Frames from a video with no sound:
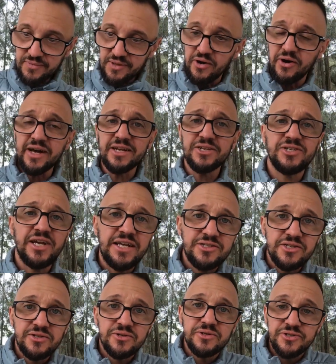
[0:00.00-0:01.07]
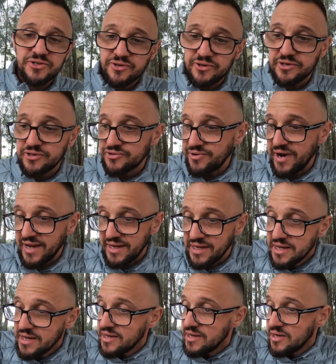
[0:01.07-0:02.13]
I had a chance to use it on a track
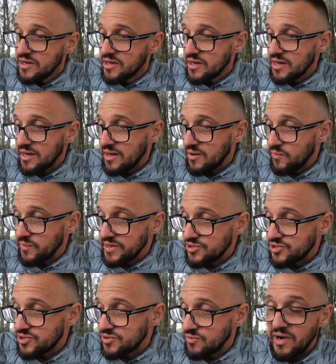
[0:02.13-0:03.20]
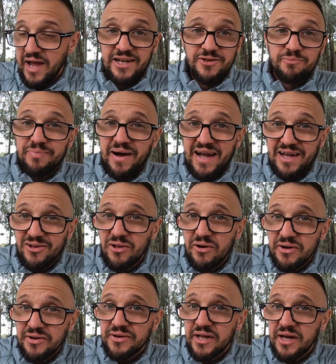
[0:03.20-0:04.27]
which I had to bail
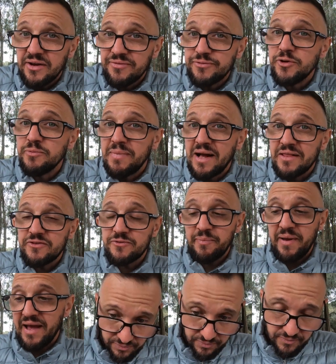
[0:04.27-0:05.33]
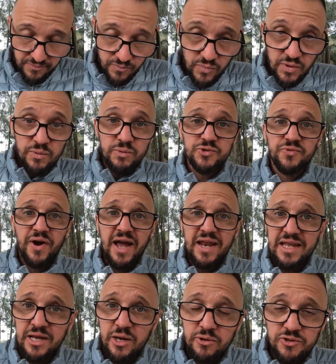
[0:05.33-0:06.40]
on a few months back. It was
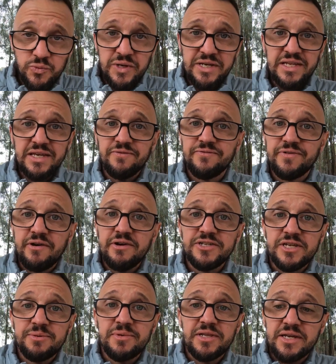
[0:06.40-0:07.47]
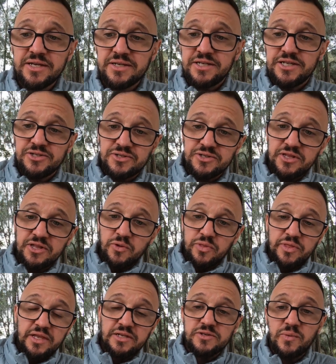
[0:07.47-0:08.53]
raining, it was windy, very similar conditions
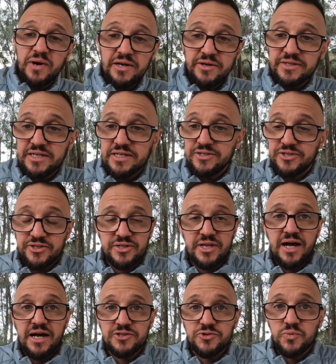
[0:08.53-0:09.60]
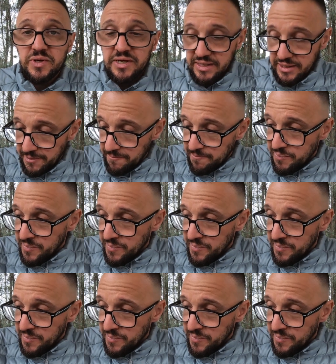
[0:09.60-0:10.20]
than the one I did just last week.